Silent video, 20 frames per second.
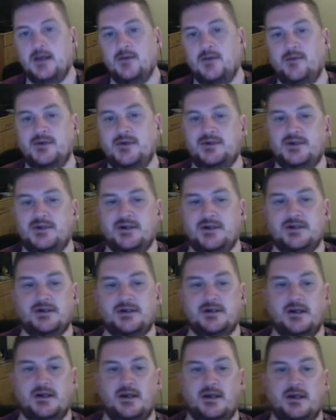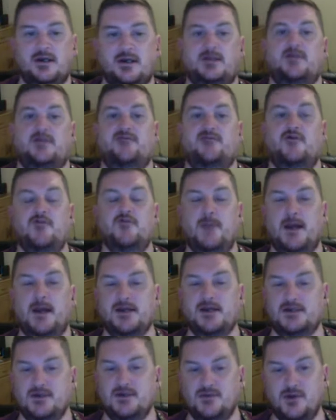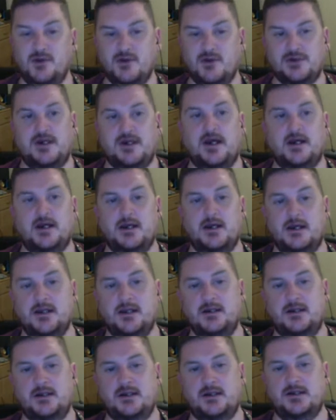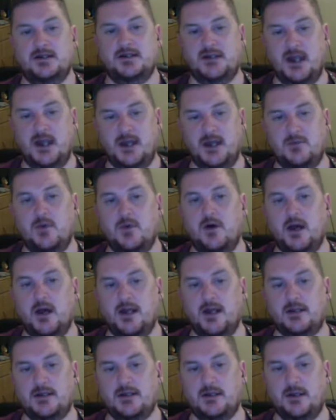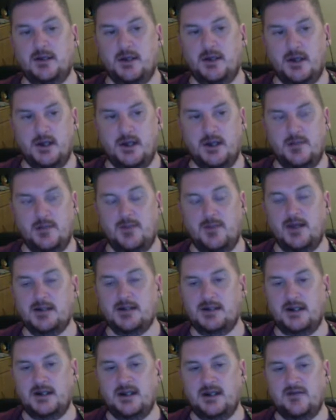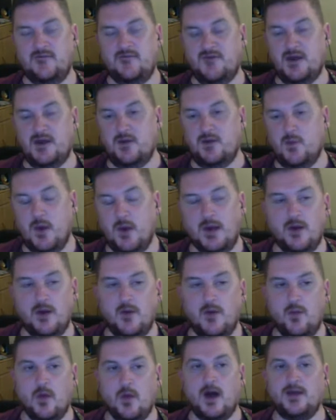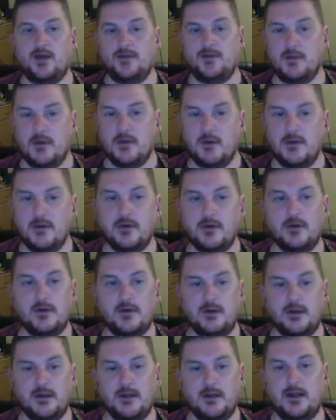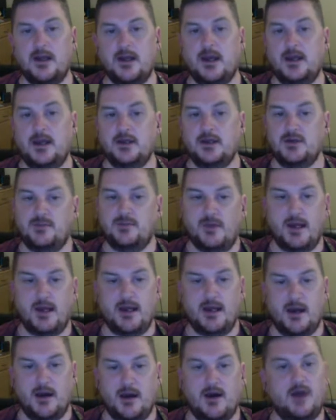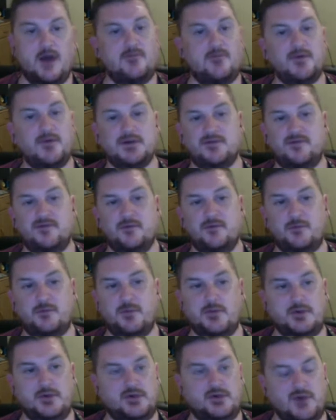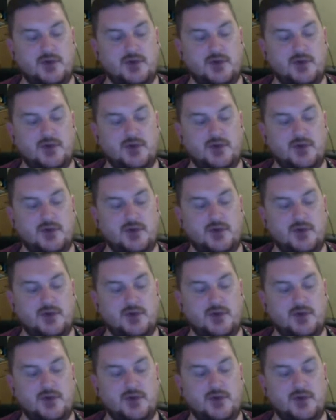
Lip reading: which is the fullbacks do not tuck in, they stay wide. You basically defend one-on-one, and you play that high risk football. You